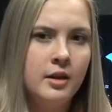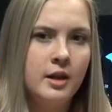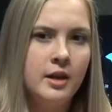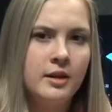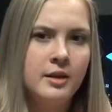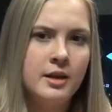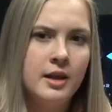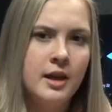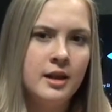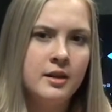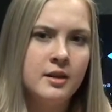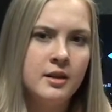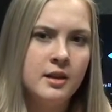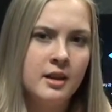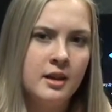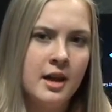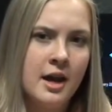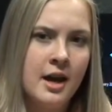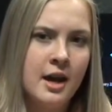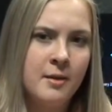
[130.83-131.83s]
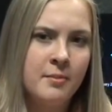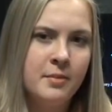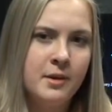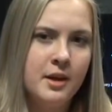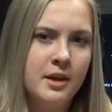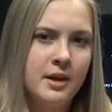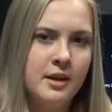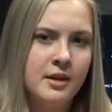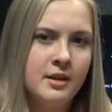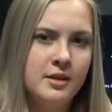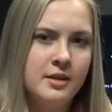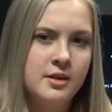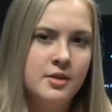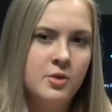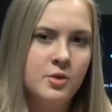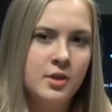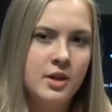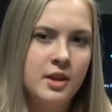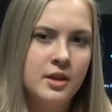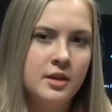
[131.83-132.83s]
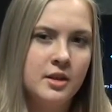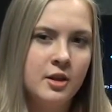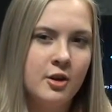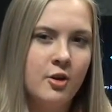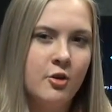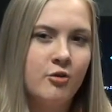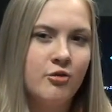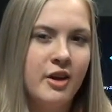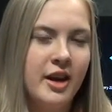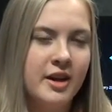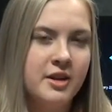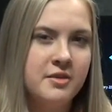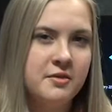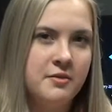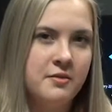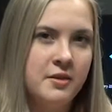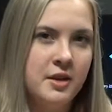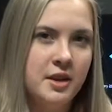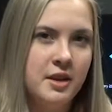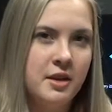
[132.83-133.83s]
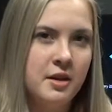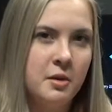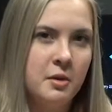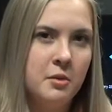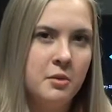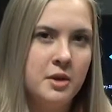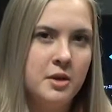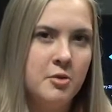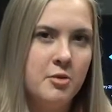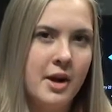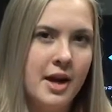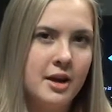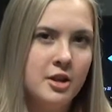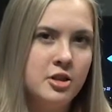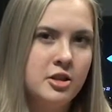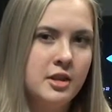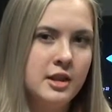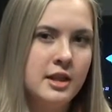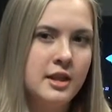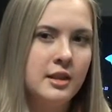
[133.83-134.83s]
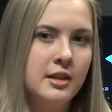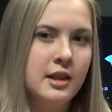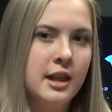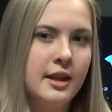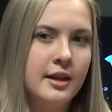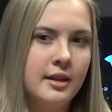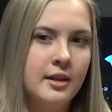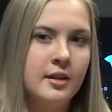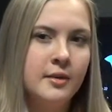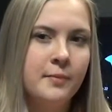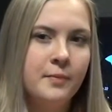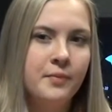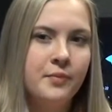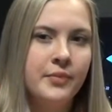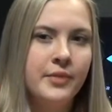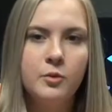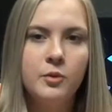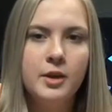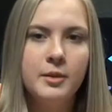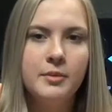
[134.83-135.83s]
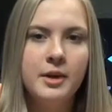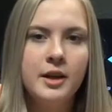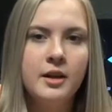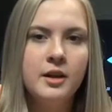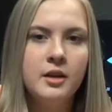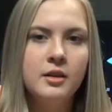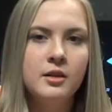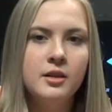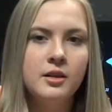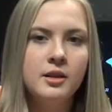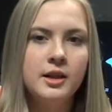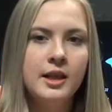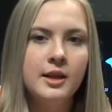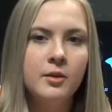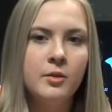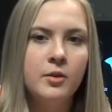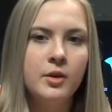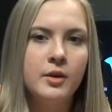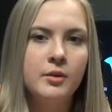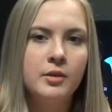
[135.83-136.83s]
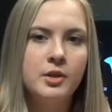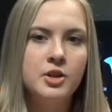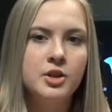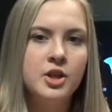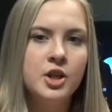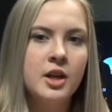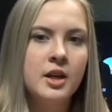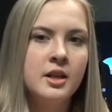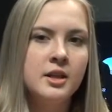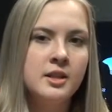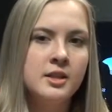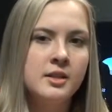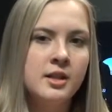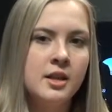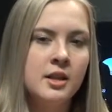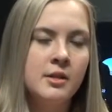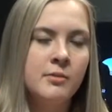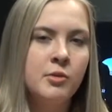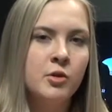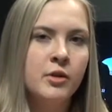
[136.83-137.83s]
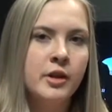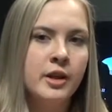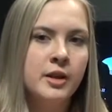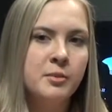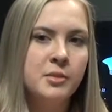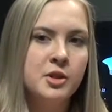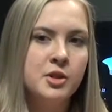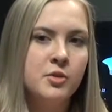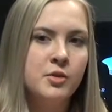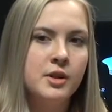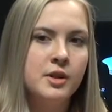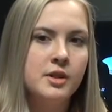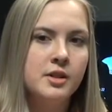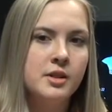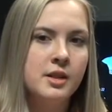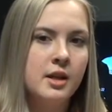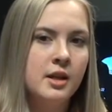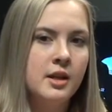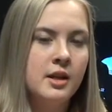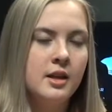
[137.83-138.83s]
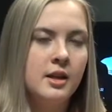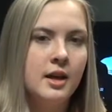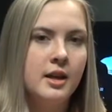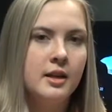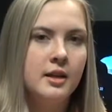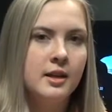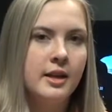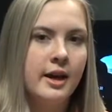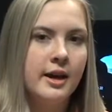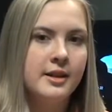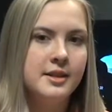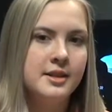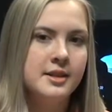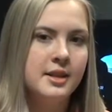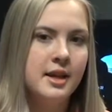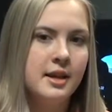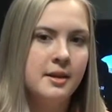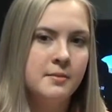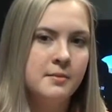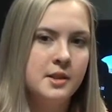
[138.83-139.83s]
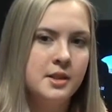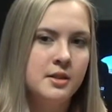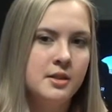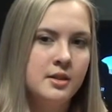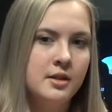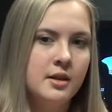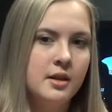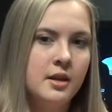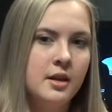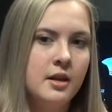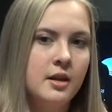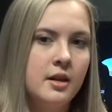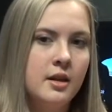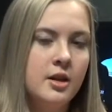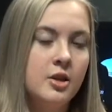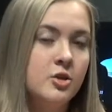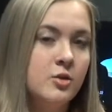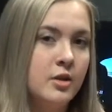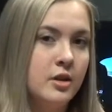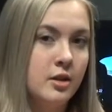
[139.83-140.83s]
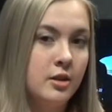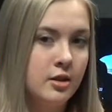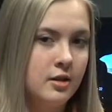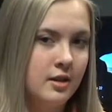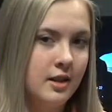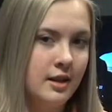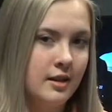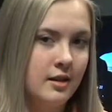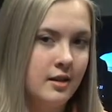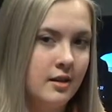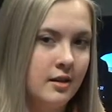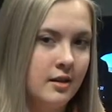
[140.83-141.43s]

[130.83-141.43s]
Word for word: in the editing app, and to get the correct video you actually like. We made it look like we were giants teleporting between city and landscapes. Here's what it looked like.